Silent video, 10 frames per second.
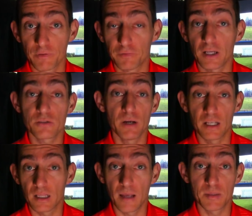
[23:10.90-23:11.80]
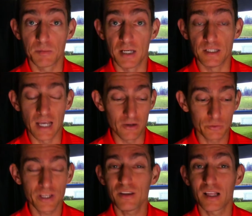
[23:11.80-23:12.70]
fluctuating club speeds and
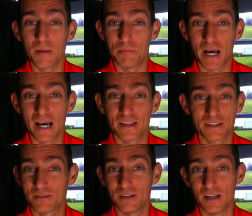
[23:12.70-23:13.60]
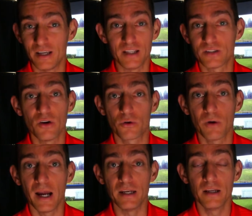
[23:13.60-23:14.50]
also the club paths, it's not
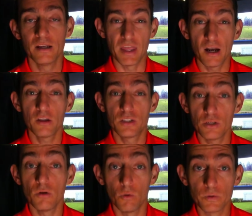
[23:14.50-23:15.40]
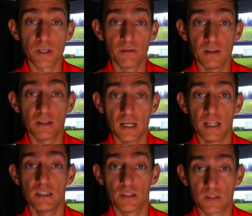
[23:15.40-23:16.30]
great. But then I do also think they
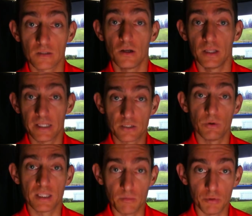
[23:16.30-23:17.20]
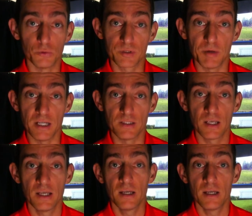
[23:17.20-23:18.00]
need to slightly tweak the ball speeds.